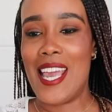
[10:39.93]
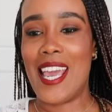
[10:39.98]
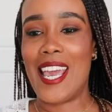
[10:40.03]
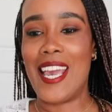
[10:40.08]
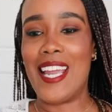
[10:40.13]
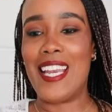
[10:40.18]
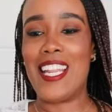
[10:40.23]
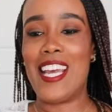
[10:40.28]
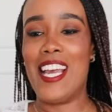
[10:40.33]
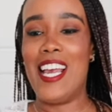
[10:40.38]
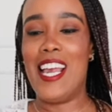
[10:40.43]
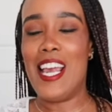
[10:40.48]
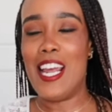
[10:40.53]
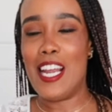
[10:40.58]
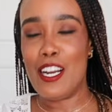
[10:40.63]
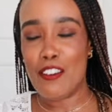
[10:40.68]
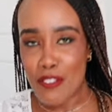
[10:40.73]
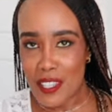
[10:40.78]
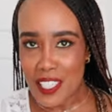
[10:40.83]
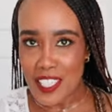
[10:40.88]
and
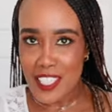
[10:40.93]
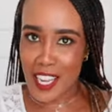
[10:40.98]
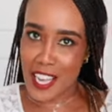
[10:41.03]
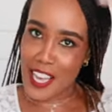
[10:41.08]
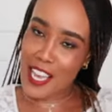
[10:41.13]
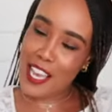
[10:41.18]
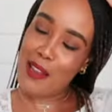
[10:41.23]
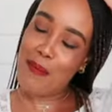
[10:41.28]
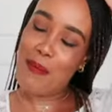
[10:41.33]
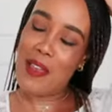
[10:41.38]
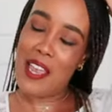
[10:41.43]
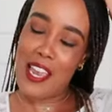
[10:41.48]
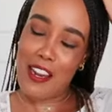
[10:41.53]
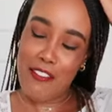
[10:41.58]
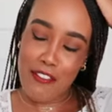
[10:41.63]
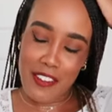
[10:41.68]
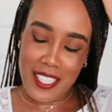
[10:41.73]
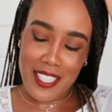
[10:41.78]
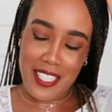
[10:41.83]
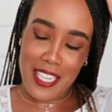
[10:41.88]
every time,
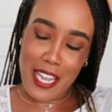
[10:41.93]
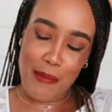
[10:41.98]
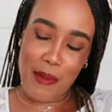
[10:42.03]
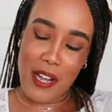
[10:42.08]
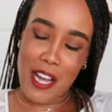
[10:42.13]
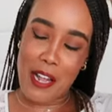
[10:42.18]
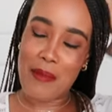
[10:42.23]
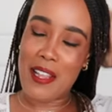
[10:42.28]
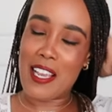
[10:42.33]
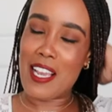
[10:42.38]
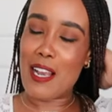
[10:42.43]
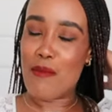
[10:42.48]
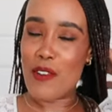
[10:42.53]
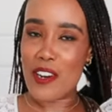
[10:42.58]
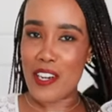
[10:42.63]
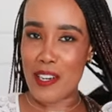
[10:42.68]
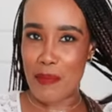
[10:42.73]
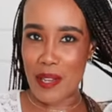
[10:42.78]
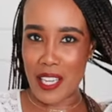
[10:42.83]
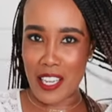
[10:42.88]
every summer, I'm like, I'm
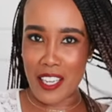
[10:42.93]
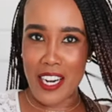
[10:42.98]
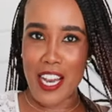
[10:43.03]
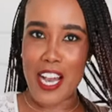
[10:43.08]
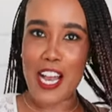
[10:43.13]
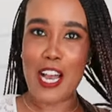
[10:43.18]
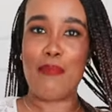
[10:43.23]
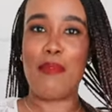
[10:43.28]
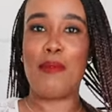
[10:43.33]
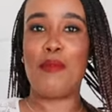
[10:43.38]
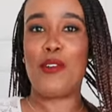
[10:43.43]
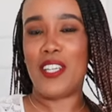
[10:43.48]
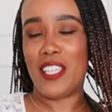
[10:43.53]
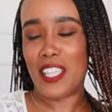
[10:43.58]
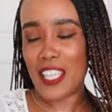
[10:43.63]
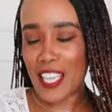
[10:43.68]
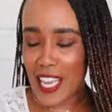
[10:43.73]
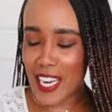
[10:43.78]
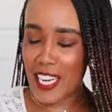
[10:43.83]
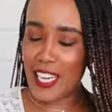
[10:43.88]
gonna pick it up, I'm
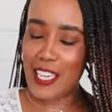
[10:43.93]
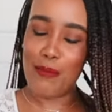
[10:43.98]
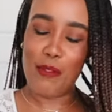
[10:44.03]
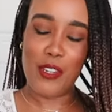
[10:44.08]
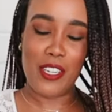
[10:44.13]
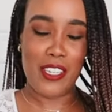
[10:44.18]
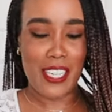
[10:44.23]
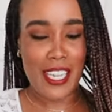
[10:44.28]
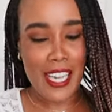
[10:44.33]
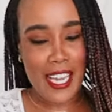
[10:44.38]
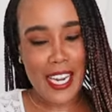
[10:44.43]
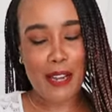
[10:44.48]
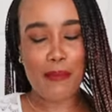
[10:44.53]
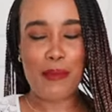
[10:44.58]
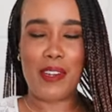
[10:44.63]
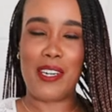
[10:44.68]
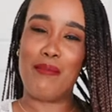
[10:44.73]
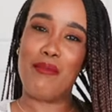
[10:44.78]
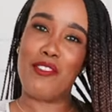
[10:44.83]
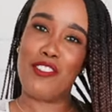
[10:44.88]
gonna get it, I'm gonna get it,
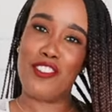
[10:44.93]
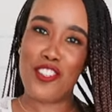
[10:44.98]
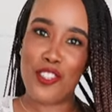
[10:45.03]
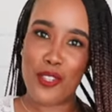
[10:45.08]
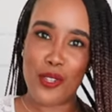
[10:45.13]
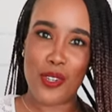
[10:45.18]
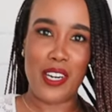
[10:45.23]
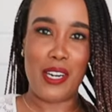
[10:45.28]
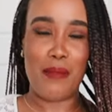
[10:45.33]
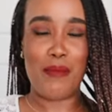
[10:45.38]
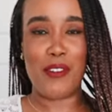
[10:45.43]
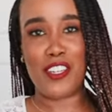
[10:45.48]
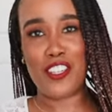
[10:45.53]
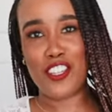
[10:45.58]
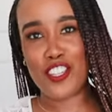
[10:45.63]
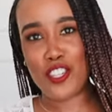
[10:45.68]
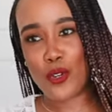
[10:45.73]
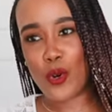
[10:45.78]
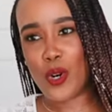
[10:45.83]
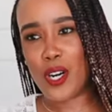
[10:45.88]
but I'm not sure, I'm not
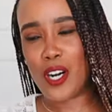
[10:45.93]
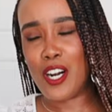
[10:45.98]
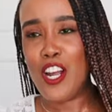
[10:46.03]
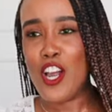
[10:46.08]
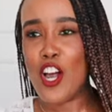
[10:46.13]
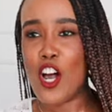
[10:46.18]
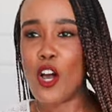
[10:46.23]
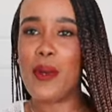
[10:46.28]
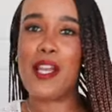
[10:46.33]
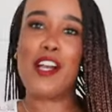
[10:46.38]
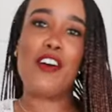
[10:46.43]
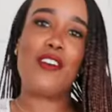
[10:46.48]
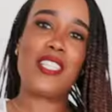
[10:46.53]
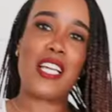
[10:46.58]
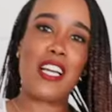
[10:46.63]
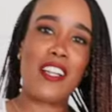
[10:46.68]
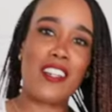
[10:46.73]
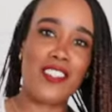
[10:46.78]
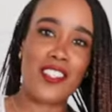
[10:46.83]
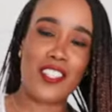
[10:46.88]
sure. Oh, it goes
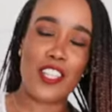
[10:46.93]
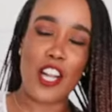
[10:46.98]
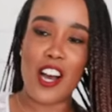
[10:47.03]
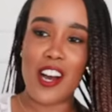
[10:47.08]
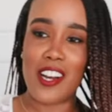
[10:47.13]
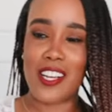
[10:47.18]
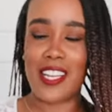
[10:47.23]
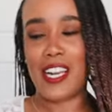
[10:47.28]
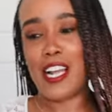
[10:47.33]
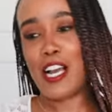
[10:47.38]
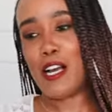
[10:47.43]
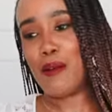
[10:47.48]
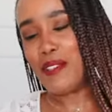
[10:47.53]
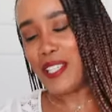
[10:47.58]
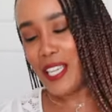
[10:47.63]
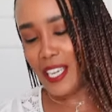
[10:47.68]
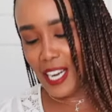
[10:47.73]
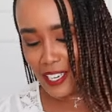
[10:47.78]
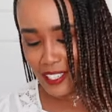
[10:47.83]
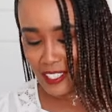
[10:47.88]
out of stock, it comes
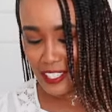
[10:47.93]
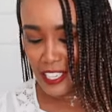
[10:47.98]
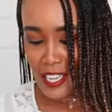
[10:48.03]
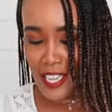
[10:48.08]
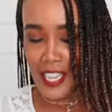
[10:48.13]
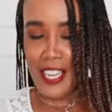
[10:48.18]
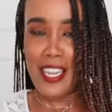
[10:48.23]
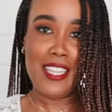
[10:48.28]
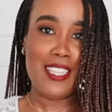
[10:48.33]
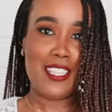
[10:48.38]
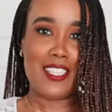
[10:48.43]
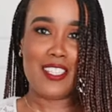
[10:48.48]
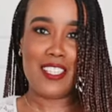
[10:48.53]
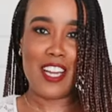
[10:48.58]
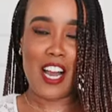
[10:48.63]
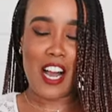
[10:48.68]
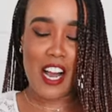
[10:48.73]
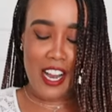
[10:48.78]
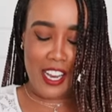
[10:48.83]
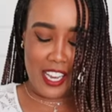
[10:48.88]
out in
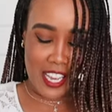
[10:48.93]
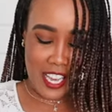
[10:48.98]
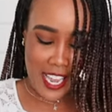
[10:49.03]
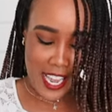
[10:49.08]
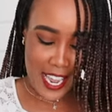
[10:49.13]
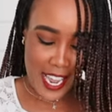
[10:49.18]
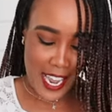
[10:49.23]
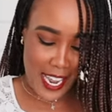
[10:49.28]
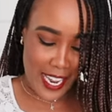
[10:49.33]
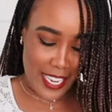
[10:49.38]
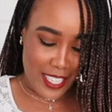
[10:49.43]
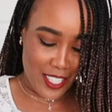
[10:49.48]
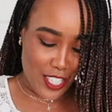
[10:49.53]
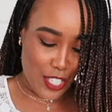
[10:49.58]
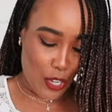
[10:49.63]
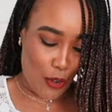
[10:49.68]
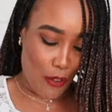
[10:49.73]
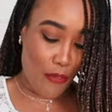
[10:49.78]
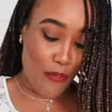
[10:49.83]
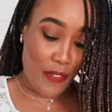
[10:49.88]
stock. And
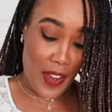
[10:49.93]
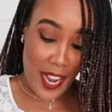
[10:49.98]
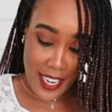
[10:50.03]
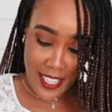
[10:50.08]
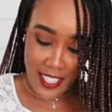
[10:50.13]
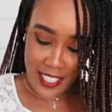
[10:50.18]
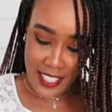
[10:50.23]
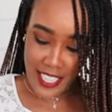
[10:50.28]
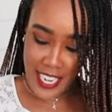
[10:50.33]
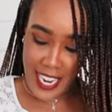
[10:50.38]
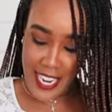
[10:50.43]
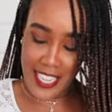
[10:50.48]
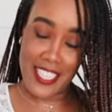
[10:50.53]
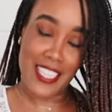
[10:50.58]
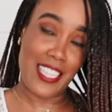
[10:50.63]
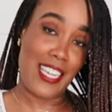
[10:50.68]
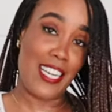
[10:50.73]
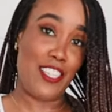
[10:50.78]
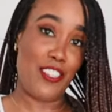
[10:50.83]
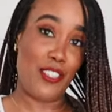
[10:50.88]
so finally I
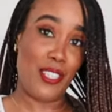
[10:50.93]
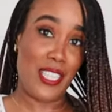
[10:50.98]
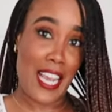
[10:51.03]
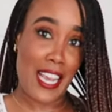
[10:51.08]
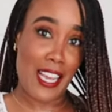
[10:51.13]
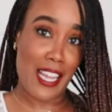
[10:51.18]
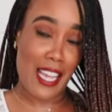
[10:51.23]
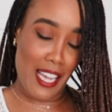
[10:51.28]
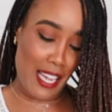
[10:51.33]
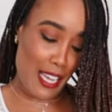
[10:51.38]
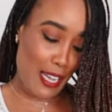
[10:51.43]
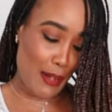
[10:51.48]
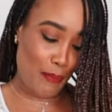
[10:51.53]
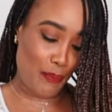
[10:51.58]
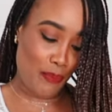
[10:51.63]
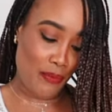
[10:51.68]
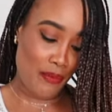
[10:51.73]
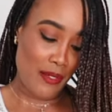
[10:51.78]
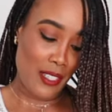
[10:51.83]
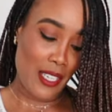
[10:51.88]
decided to take
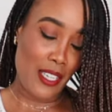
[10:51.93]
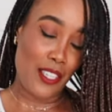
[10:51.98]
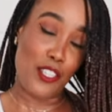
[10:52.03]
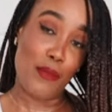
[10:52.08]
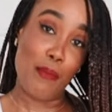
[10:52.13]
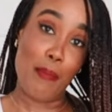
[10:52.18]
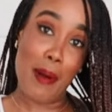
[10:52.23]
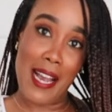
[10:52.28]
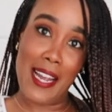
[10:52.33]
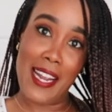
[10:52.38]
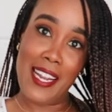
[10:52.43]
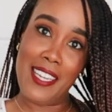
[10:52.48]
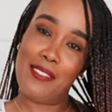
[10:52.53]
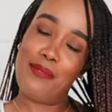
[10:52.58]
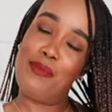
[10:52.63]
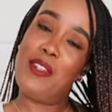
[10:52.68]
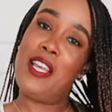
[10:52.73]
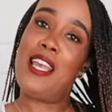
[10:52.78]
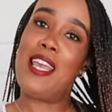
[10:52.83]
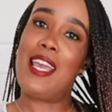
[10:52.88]
um to buy
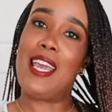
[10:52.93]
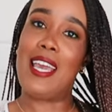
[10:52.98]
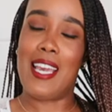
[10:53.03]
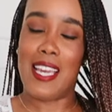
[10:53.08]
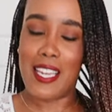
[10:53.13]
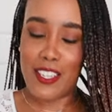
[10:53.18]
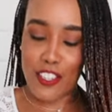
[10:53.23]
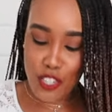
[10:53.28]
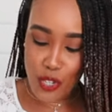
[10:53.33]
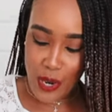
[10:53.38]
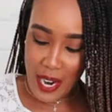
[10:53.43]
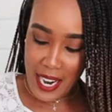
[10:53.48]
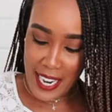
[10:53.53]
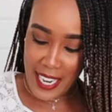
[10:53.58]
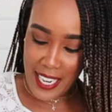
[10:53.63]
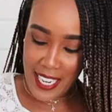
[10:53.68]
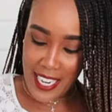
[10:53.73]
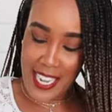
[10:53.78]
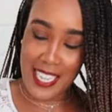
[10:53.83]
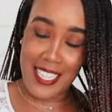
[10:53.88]
it and try
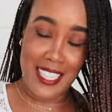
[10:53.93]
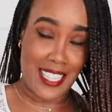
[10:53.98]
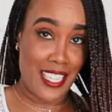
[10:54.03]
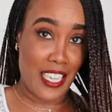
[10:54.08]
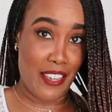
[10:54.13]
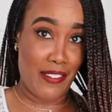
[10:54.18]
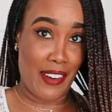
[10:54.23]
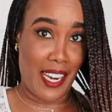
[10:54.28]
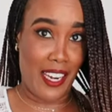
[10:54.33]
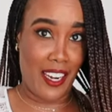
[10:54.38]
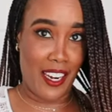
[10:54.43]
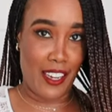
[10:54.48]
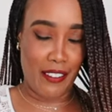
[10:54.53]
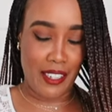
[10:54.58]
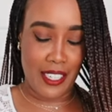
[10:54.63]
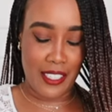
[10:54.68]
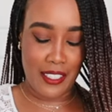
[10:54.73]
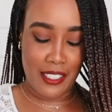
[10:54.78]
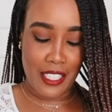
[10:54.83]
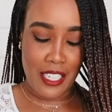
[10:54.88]
it and see if I love
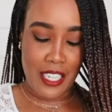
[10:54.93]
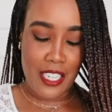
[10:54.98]
it.